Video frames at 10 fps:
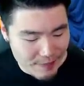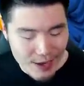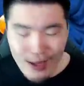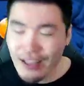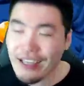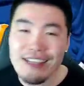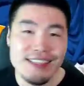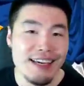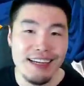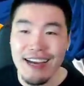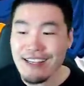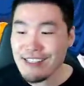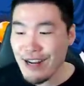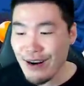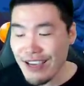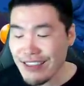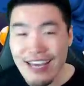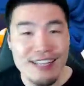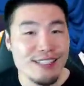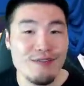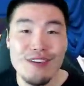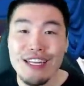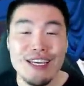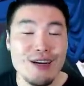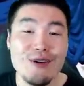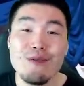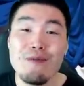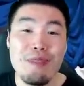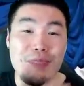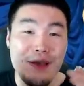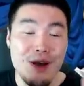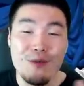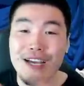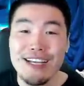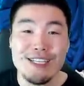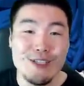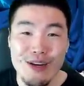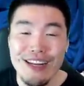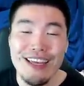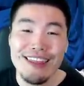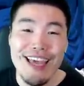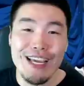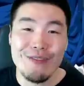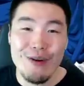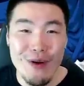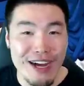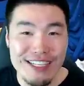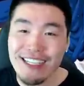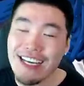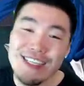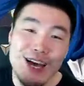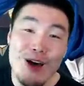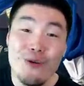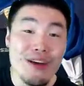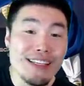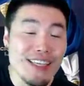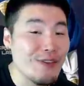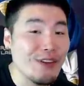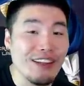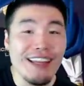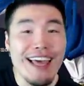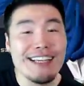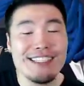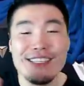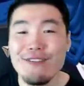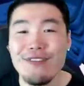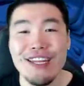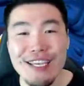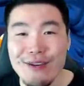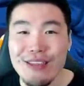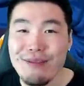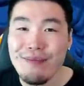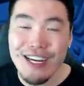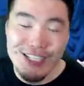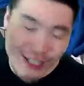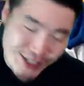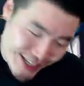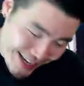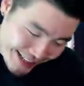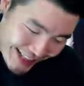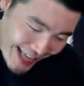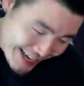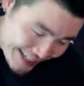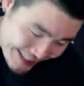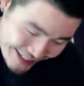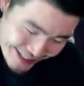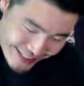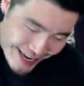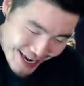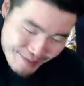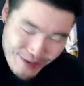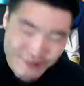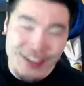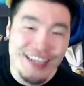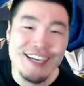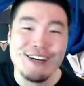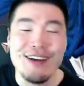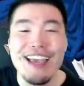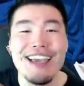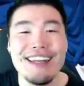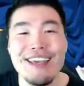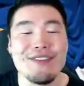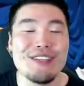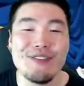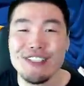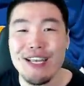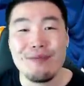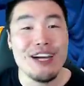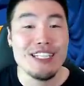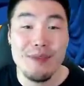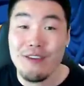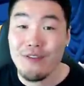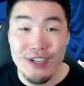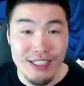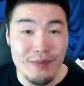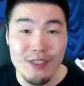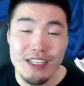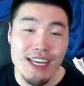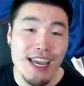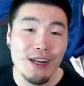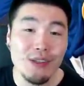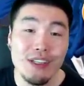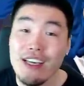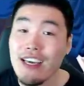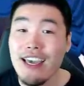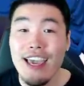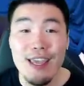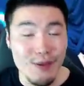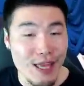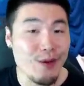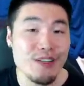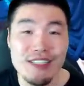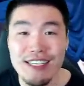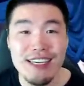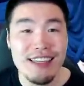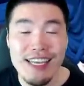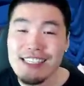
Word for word: all I gotta say, guys. All right, that is the video. Hope you guys enjoyed it. Thank you for watching. As always, if you liked the video, then make sure to like the damn video. And if it's your first time watching me, first time to the channel, and you like what you see, then